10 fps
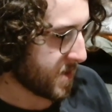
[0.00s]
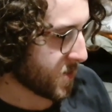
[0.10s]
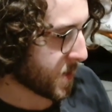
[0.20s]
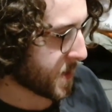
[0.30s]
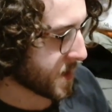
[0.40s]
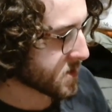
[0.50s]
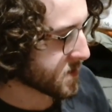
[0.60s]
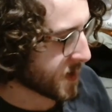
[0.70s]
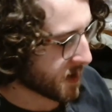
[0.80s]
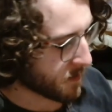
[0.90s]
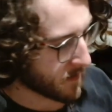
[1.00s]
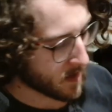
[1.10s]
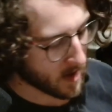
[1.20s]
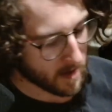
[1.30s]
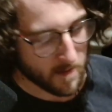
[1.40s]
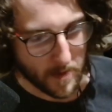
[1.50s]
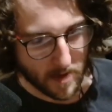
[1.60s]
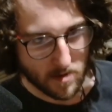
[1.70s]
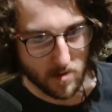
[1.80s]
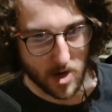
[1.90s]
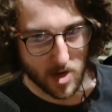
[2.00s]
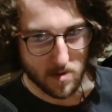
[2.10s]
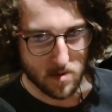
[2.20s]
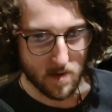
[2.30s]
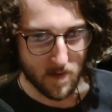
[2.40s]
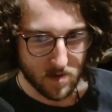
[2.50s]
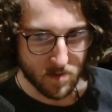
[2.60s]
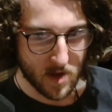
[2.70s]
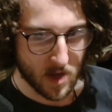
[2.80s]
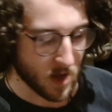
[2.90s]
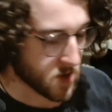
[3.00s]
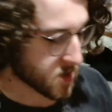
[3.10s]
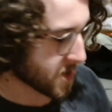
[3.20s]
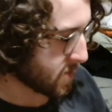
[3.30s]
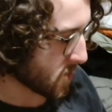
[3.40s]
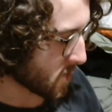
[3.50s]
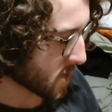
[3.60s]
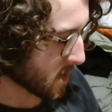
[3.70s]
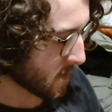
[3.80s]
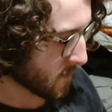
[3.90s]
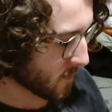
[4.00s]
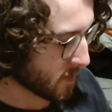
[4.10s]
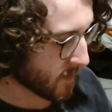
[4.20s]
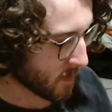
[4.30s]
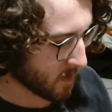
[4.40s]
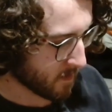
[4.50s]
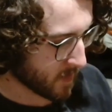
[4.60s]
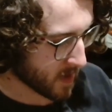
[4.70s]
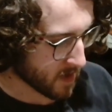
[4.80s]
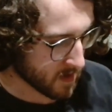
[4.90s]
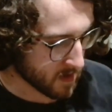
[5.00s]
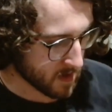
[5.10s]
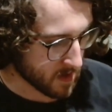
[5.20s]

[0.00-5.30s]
things about him. I feel like I've barely scratched the surface, but I can't just keep talking forever because